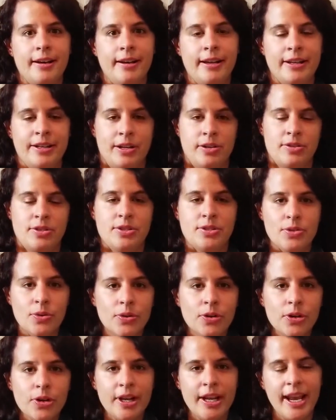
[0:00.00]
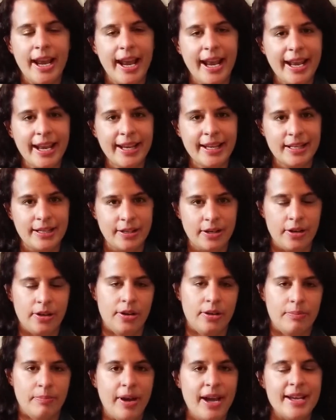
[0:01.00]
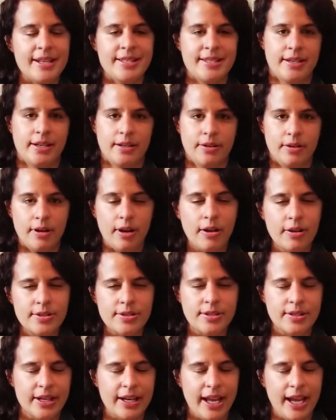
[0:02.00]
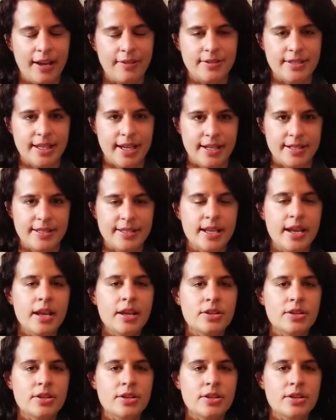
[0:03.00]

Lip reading: in our story and in our goodbye song, we're also going to have signs.